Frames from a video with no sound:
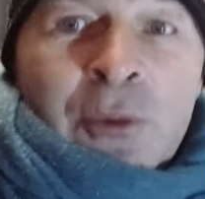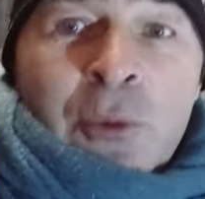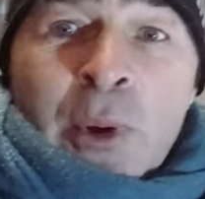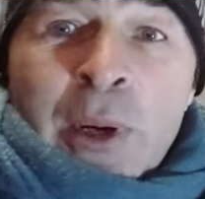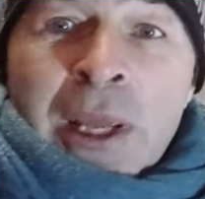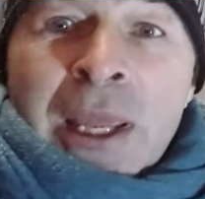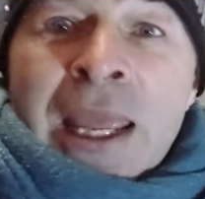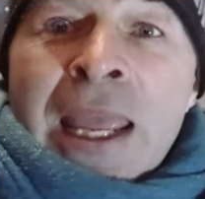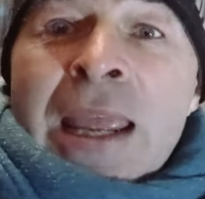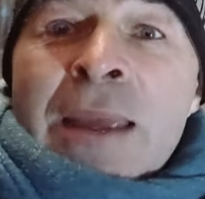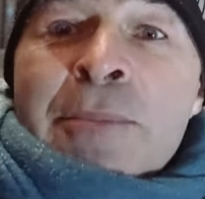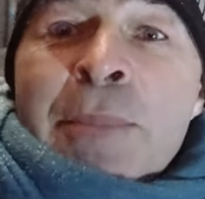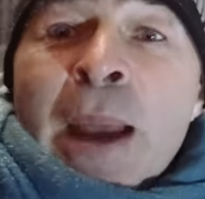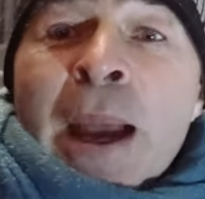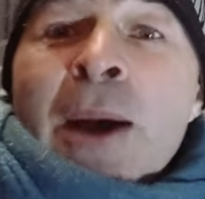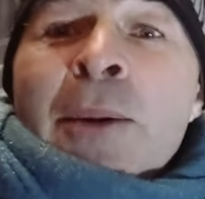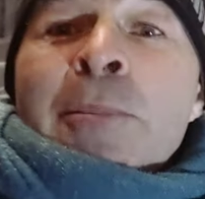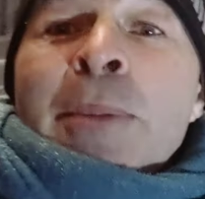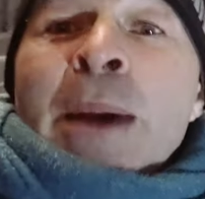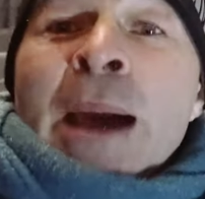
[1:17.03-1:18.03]
want to keep
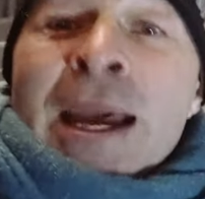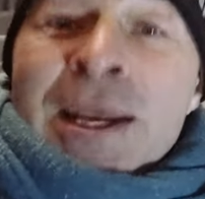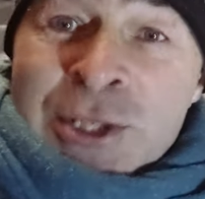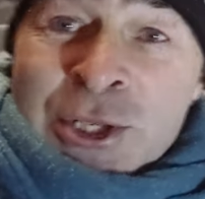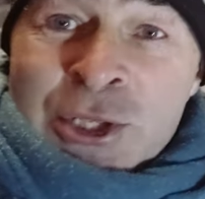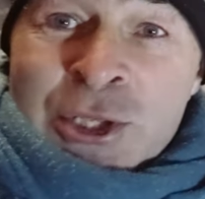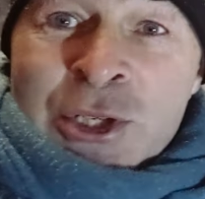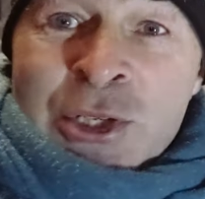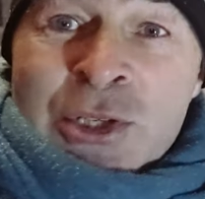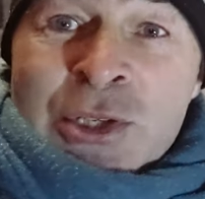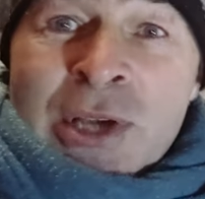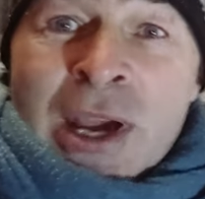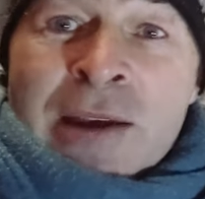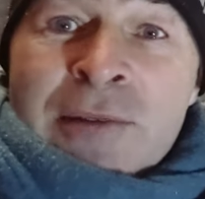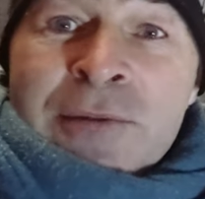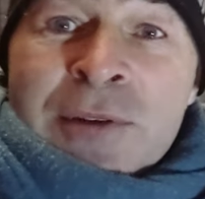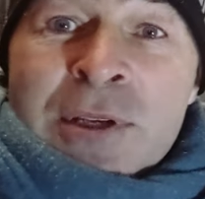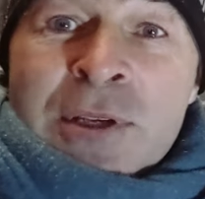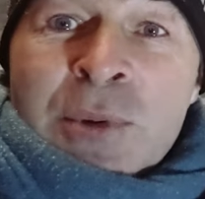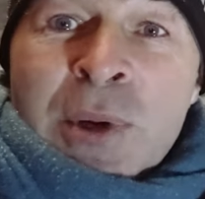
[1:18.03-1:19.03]
our passengers
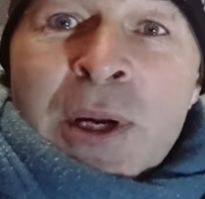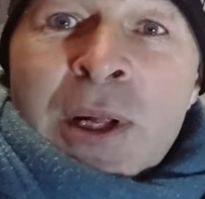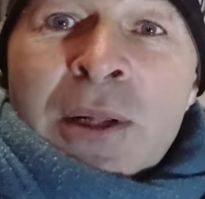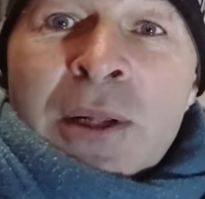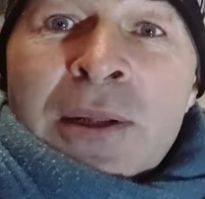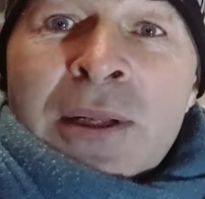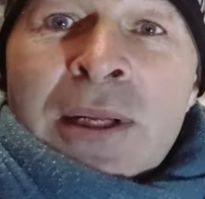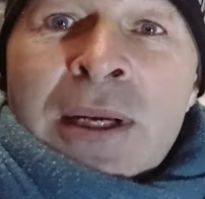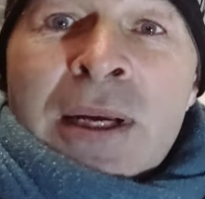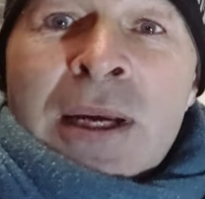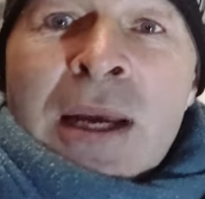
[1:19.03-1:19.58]
safe as well.